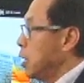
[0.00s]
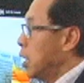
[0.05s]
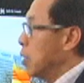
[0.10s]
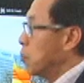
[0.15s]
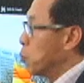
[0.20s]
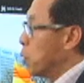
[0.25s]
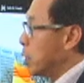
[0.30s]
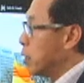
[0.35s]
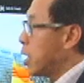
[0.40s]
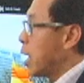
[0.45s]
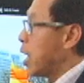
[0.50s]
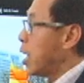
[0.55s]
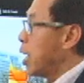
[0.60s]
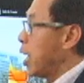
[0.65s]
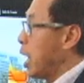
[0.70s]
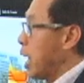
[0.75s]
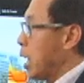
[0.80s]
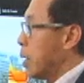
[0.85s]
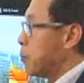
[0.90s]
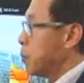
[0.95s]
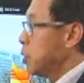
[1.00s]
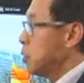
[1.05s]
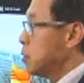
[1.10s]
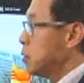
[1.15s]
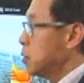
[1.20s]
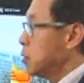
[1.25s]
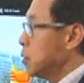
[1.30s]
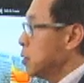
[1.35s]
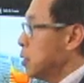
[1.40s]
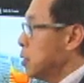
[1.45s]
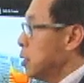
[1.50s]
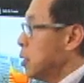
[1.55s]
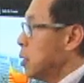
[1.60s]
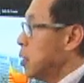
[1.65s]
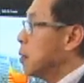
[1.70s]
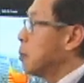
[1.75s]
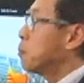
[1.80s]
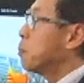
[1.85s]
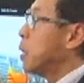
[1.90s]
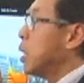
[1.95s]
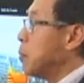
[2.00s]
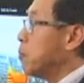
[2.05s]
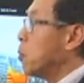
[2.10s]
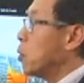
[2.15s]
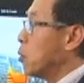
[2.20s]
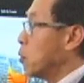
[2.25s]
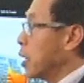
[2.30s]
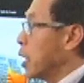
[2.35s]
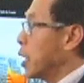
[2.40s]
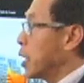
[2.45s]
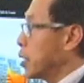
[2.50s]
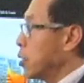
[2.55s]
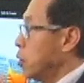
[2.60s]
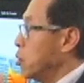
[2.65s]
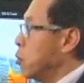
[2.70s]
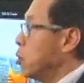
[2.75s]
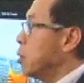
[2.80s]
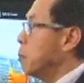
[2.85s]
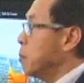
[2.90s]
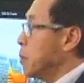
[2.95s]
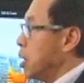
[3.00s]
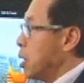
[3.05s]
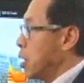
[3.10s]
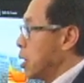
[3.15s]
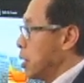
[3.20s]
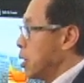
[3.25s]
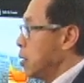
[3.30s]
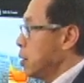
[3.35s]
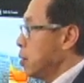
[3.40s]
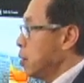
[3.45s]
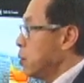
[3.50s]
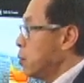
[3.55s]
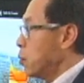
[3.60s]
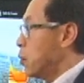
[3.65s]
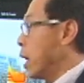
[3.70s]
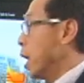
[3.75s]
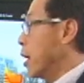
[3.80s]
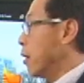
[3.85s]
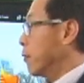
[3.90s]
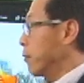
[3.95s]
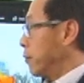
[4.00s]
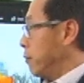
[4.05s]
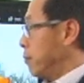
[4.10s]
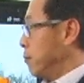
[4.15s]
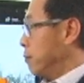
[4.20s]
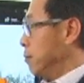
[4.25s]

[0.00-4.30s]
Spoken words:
And when that happens, people like you and me who have